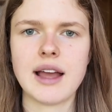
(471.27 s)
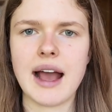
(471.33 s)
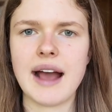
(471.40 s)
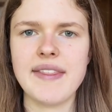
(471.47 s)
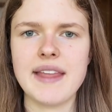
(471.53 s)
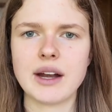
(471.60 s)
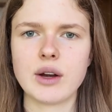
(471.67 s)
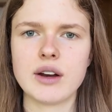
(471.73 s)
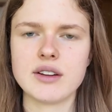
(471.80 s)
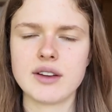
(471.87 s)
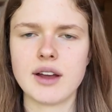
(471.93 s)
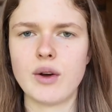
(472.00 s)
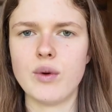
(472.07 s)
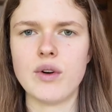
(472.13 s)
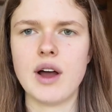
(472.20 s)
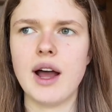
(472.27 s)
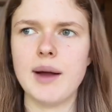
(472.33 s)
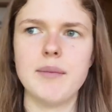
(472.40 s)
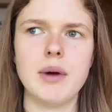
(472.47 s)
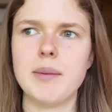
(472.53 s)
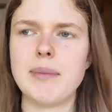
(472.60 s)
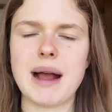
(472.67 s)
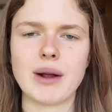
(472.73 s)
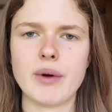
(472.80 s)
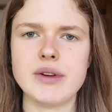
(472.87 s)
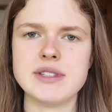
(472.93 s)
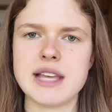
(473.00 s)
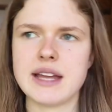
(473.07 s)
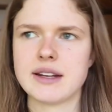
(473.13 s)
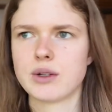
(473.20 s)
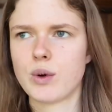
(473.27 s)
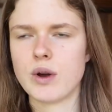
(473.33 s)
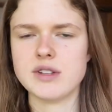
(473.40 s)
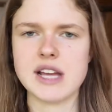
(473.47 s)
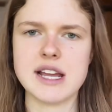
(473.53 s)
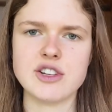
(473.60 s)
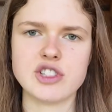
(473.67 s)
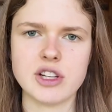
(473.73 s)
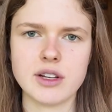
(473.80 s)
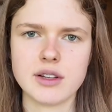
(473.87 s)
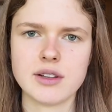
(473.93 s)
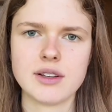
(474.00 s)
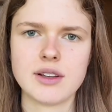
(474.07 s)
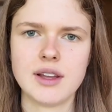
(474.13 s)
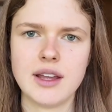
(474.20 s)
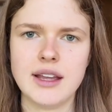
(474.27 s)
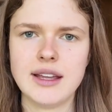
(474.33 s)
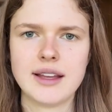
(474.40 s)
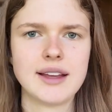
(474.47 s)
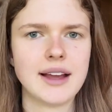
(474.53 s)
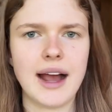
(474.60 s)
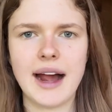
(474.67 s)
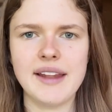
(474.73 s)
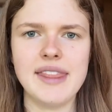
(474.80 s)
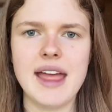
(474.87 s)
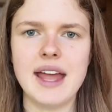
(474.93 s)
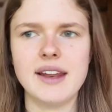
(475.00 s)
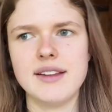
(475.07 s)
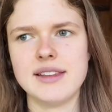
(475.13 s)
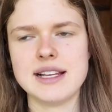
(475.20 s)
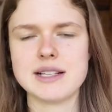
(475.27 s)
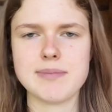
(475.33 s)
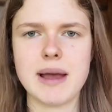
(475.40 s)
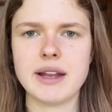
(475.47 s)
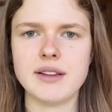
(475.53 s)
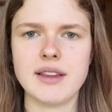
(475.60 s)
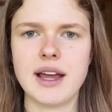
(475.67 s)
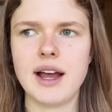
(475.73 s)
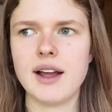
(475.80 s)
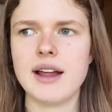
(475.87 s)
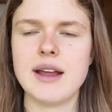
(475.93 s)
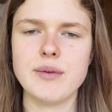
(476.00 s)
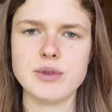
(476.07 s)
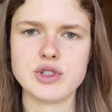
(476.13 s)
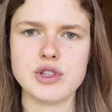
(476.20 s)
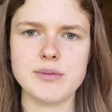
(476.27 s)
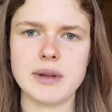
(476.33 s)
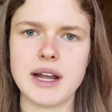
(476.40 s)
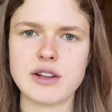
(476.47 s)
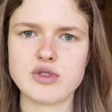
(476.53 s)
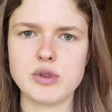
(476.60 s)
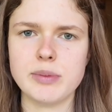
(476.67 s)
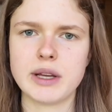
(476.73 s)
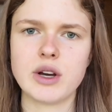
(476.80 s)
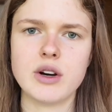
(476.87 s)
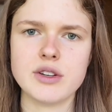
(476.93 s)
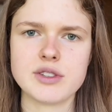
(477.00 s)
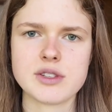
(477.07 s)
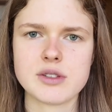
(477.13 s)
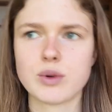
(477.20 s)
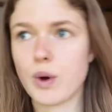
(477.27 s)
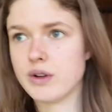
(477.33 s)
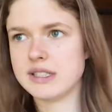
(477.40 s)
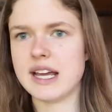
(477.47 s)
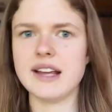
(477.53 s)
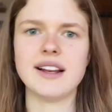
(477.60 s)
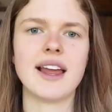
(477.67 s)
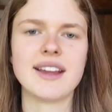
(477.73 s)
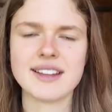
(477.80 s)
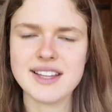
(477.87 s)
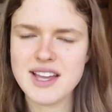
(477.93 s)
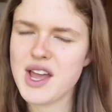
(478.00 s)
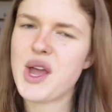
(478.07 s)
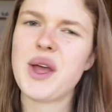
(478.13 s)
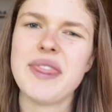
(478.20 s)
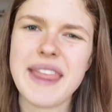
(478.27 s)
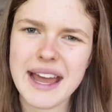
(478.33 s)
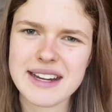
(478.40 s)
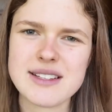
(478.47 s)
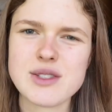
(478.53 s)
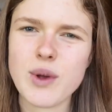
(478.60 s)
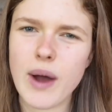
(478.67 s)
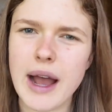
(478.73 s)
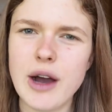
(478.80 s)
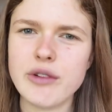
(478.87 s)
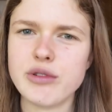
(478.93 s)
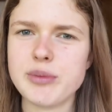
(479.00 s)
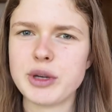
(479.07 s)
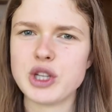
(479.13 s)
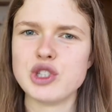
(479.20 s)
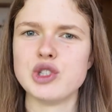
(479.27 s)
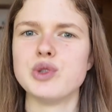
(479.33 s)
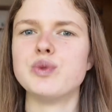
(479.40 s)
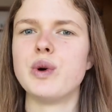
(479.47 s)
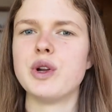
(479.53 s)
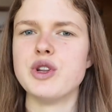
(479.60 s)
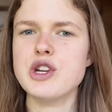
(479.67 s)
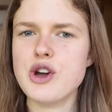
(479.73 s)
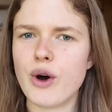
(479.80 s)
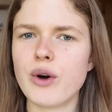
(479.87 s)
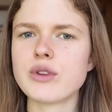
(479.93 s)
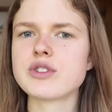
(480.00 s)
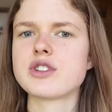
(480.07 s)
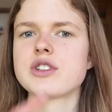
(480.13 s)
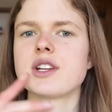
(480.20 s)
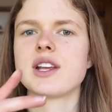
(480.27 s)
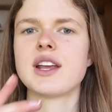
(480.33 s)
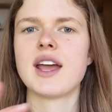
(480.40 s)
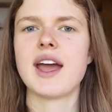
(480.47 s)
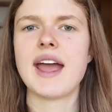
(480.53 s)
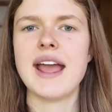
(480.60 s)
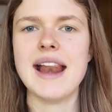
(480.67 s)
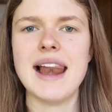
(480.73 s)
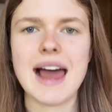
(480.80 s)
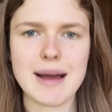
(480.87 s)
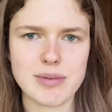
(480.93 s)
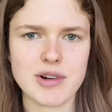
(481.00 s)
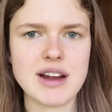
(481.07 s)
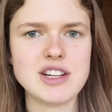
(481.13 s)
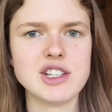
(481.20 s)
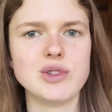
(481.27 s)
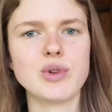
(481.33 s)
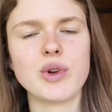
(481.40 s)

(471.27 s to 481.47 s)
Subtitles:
And then Banquo said quotation. And then this meant that it was supernatural because that is not helpful because you are not elaborating, you're